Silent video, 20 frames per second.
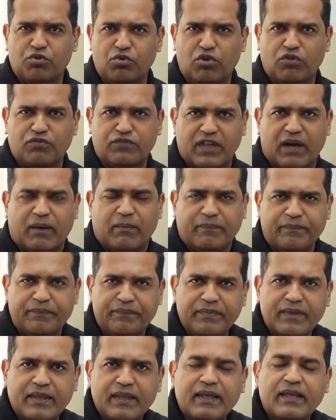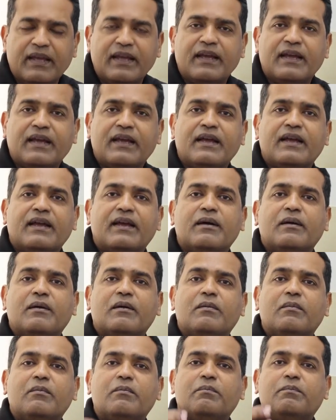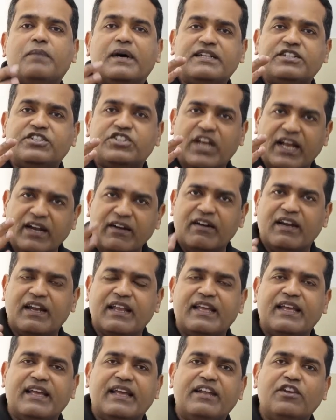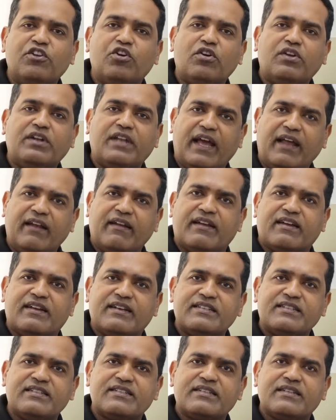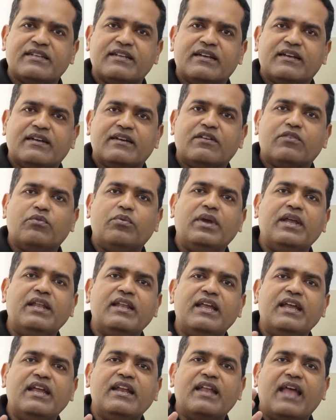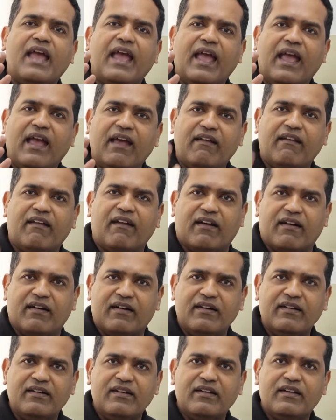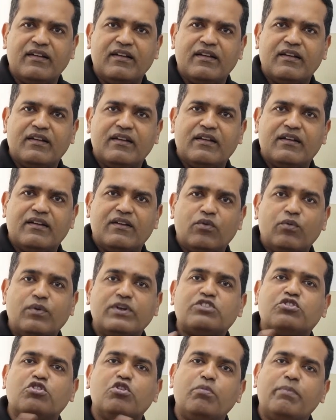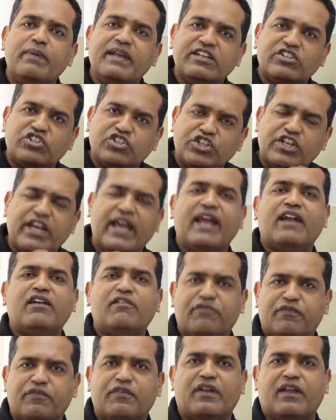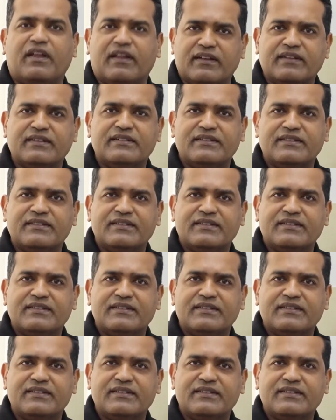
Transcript: rule of thumb. But generally, in your terrace, we need area which will be shade free.